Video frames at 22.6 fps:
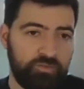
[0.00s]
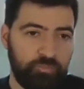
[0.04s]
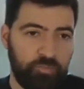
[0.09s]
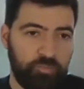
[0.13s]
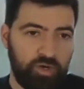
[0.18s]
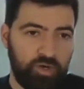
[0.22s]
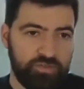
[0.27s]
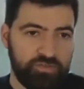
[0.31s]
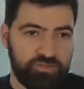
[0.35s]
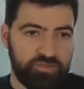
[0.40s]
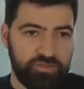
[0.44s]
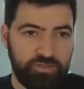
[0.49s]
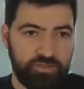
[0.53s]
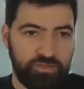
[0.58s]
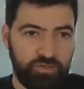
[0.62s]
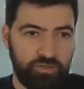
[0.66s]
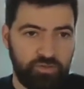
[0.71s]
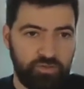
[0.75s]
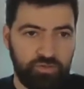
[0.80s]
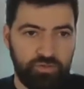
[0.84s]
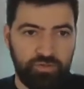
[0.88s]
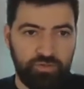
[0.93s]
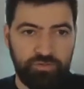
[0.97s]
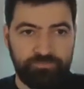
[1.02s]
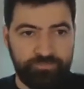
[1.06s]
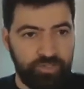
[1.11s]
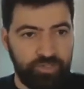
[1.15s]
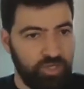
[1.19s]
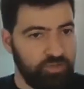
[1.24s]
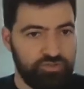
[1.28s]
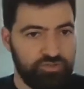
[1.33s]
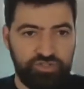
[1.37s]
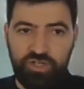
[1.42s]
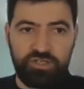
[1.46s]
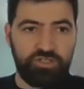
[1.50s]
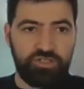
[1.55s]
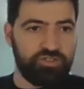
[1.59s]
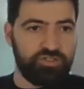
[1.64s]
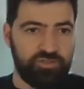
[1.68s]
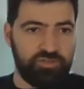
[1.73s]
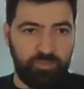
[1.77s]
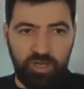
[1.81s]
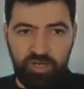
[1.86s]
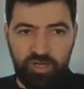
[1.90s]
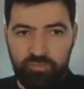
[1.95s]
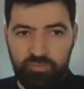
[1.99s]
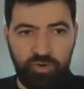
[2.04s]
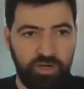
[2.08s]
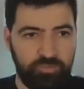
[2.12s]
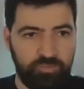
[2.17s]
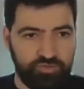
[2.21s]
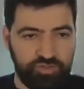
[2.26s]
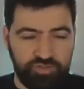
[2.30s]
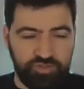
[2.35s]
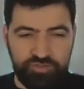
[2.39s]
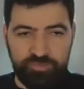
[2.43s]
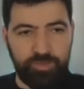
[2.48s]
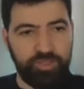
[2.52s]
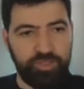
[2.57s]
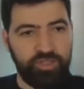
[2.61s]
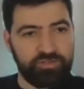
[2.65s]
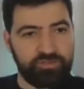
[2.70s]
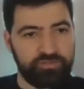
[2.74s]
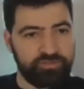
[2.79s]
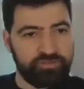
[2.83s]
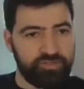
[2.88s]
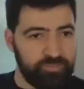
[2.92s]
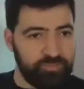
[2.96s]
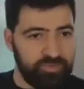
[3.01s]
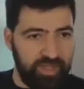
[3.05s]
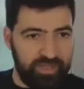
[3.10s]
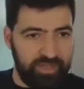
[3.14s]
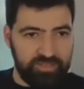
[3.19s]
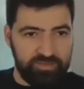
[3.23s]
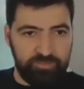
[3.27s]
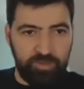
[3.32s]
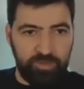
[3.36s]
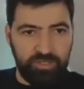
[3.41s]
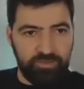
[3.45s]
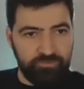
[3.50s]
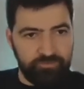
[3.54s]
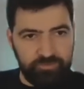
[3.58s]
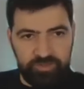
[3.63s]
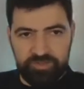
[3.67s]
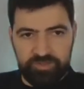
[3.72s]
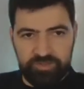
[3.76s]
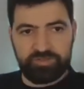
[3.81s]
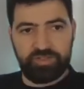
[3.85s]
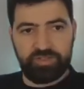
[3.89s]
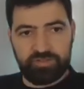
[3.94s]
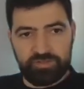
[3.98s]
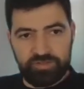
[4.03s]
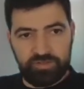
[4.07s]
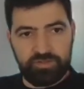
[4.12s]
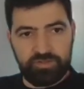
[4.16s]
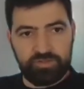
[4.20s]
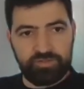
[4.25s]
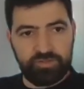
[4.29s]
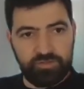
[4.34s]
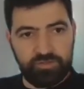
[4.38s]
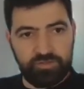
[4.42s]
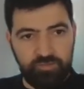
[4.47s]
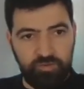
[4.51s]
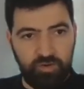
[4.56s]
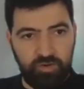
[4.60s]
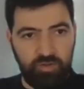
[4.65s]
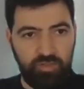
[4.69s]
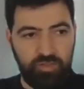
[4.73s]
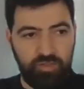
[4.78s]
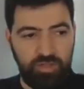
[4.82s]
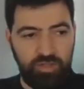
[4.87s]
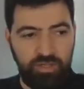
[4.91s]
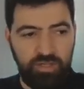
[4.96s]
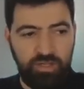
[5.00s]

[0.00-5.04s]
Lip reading: policy, or changing some other parameters because of some tax benefits, and so on and so forth.